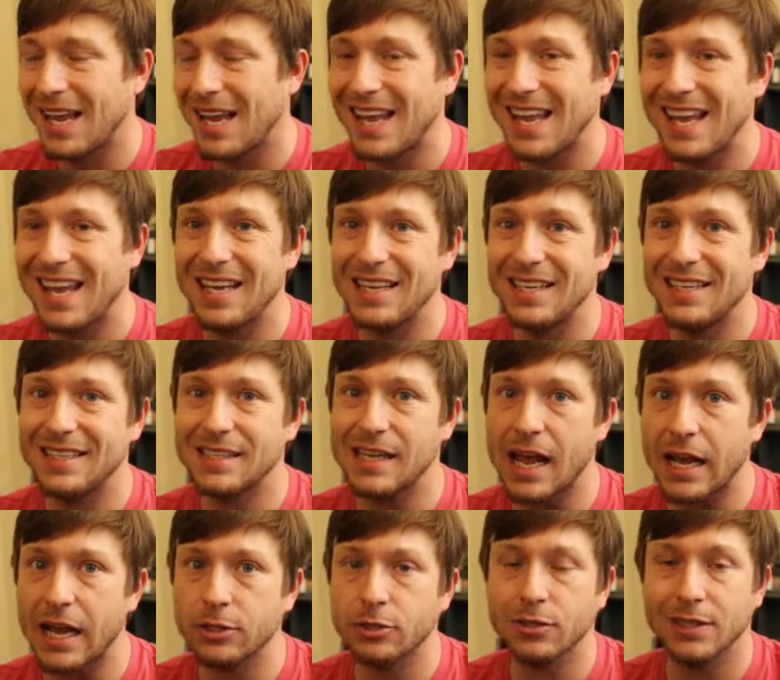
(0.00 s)
is
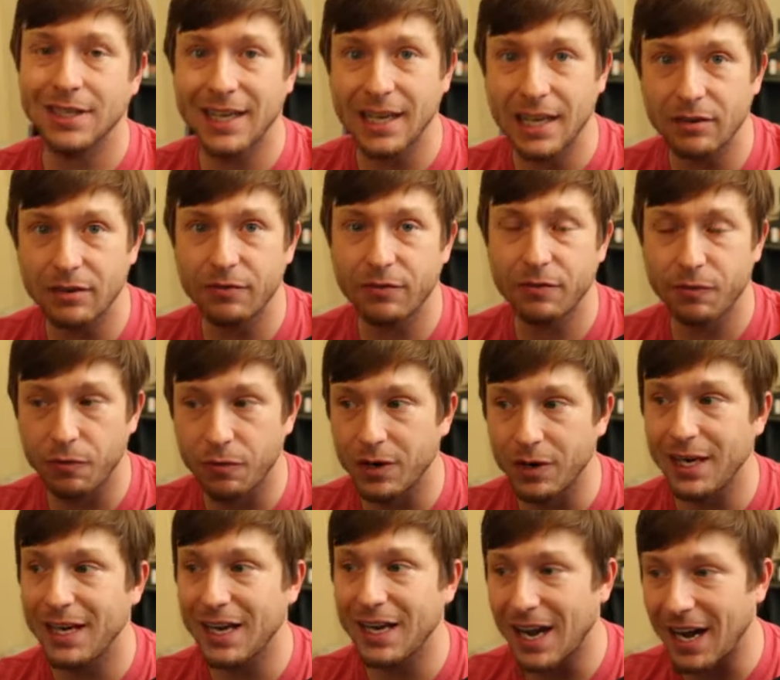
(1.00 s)
actually get
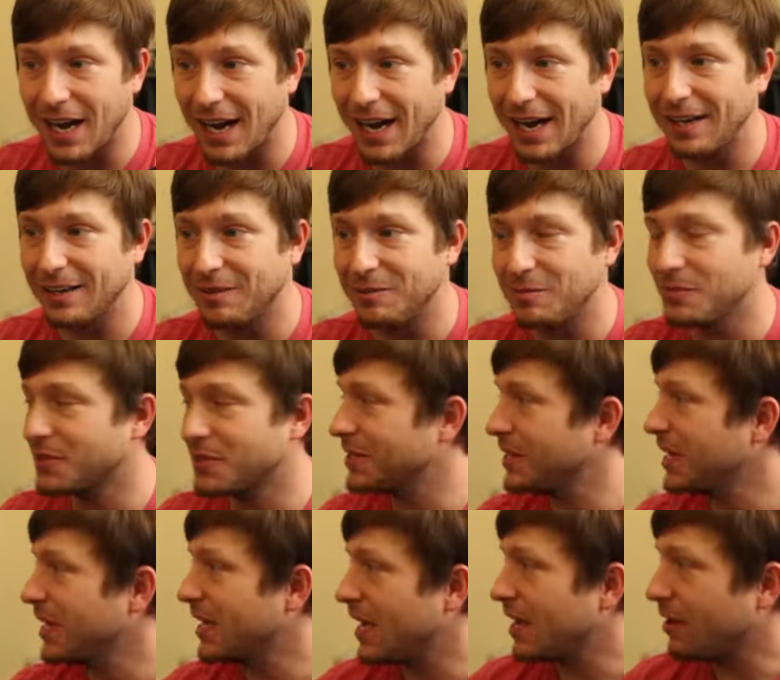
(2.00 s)
free items
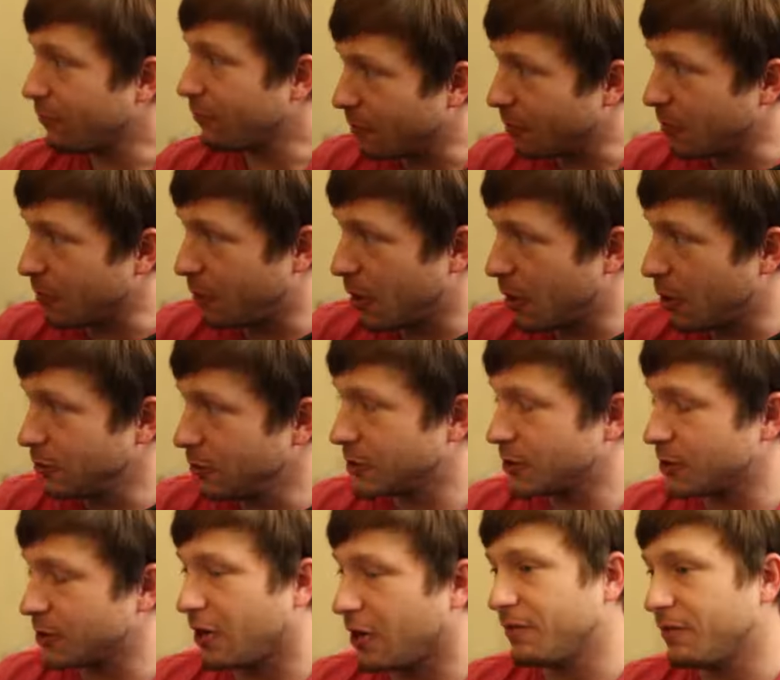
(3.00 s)
from the post
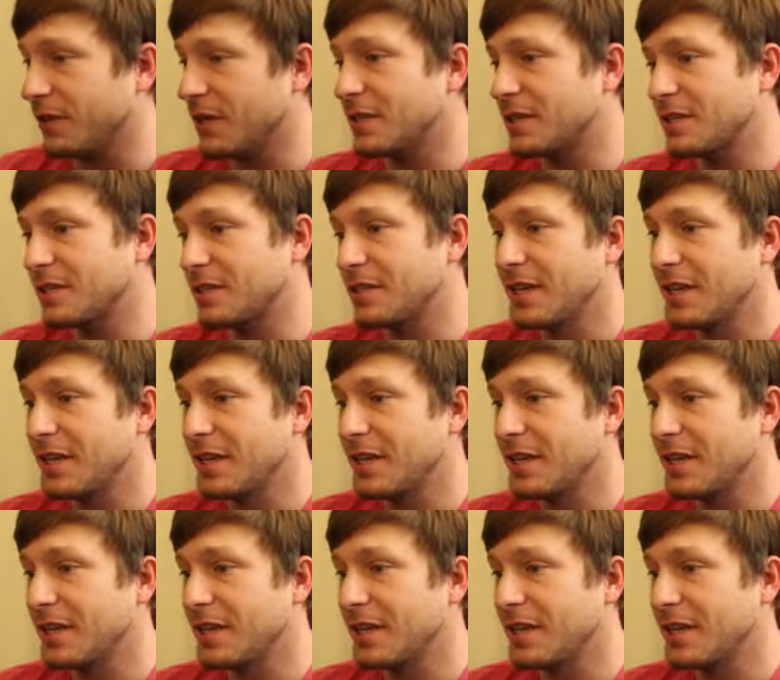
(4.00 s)
office.